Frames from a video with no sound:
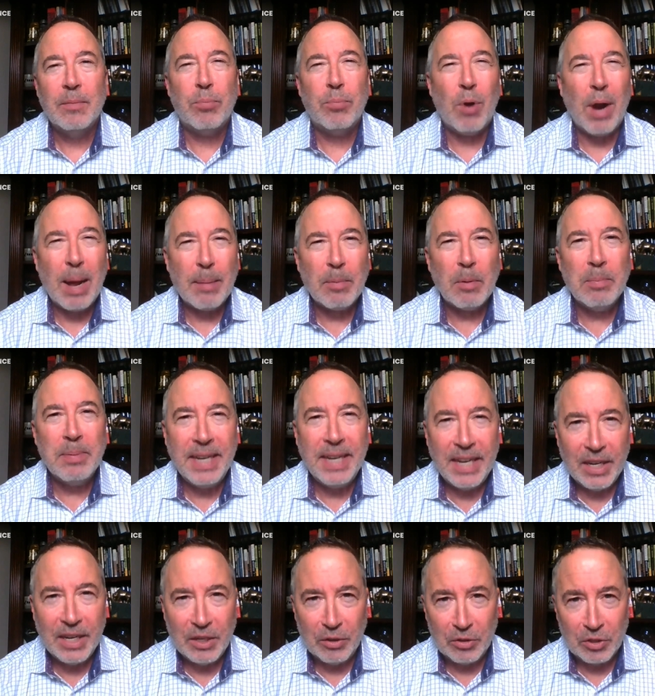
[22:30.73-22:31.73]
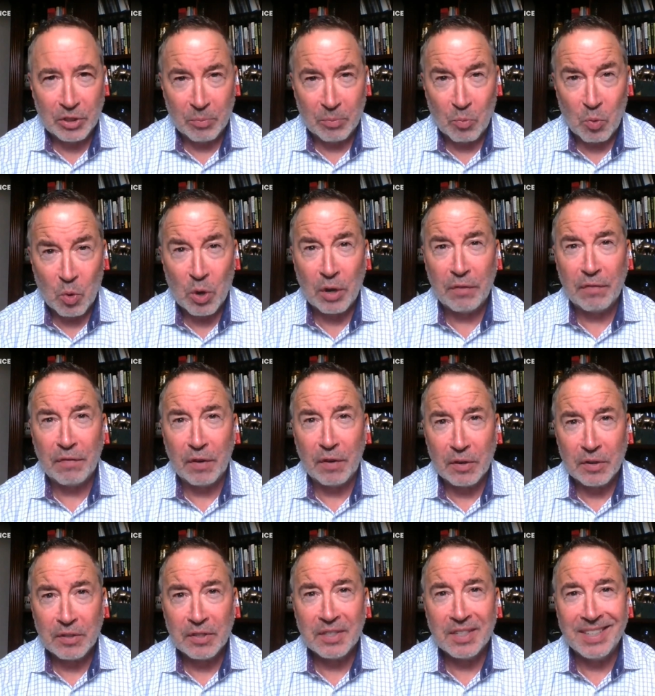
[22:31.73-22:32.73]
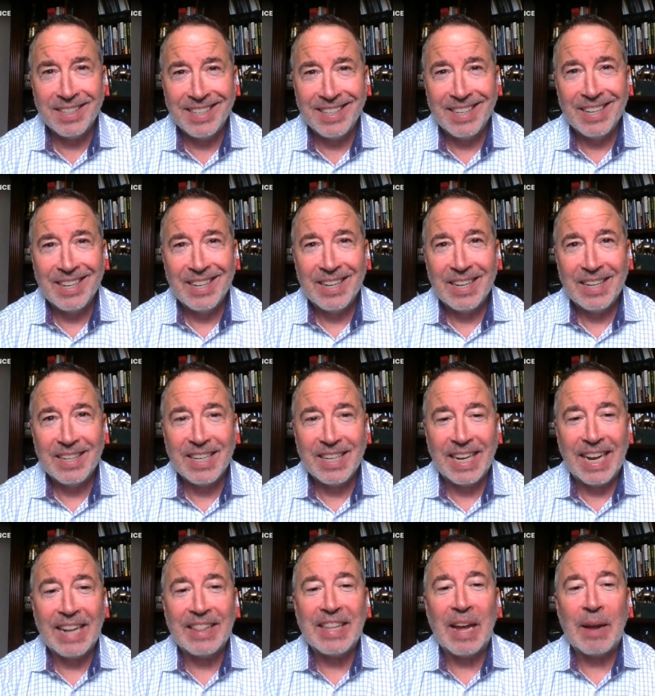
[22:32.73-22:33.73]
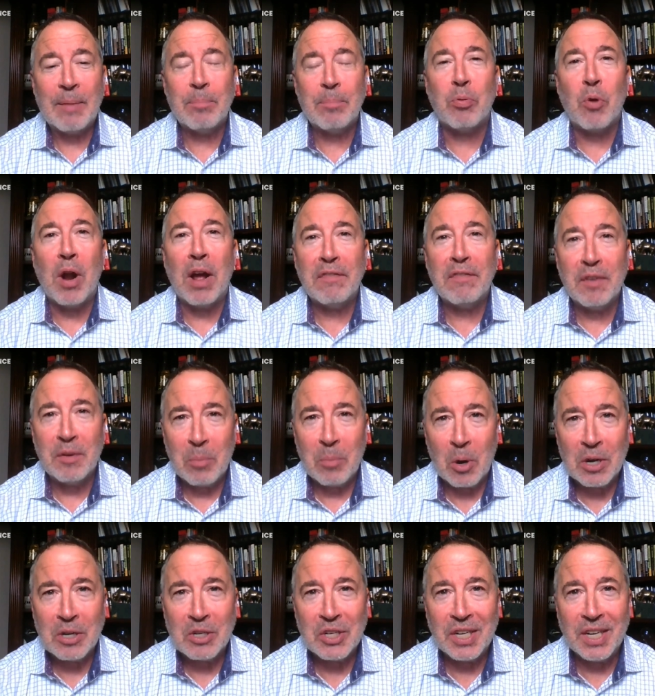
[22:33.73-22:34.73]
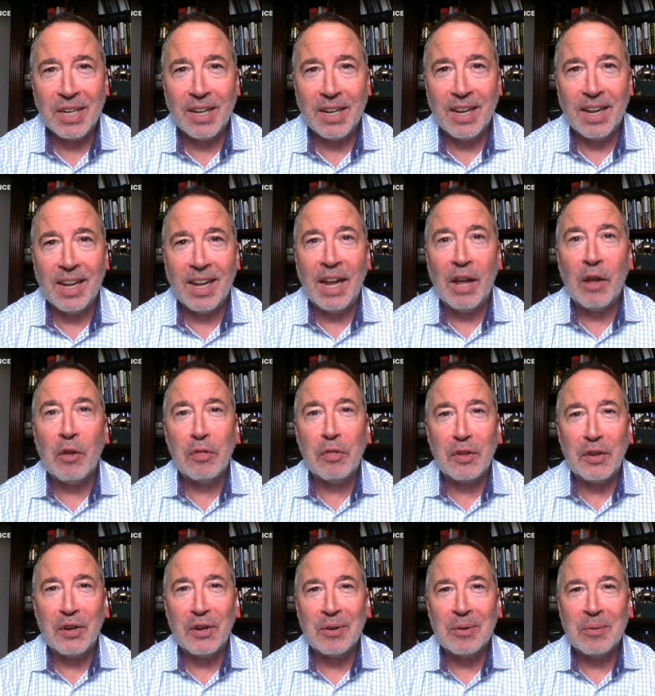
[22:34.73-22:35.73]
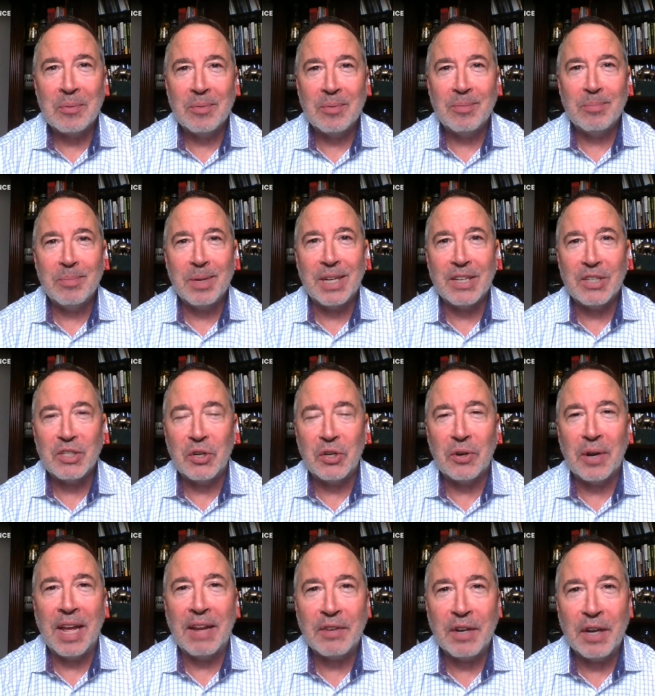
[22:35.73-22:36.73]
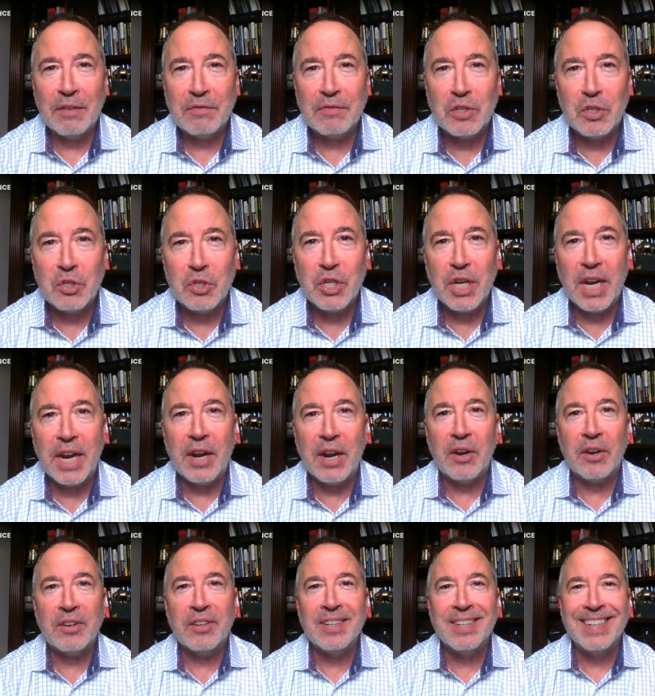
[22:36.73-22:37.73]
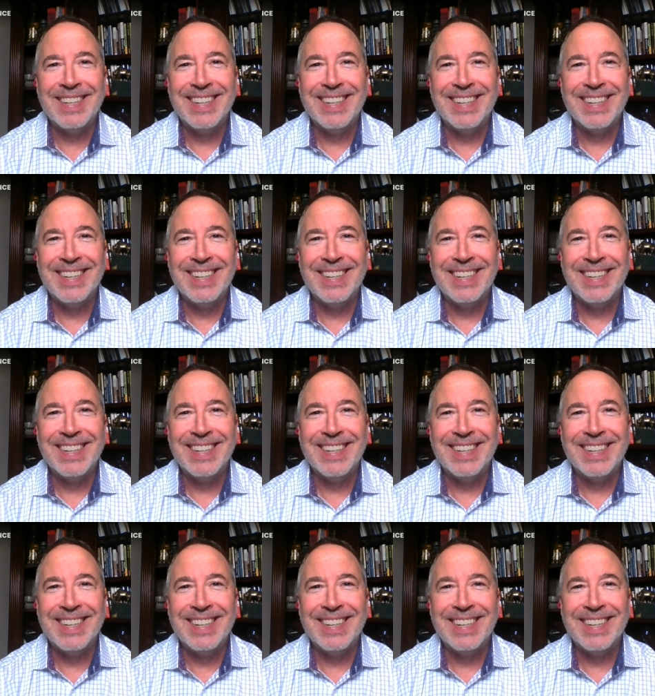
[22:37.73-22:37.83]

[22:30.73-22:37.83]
probably need to do some work first to get that profit margin healthier because you don't have enough to share.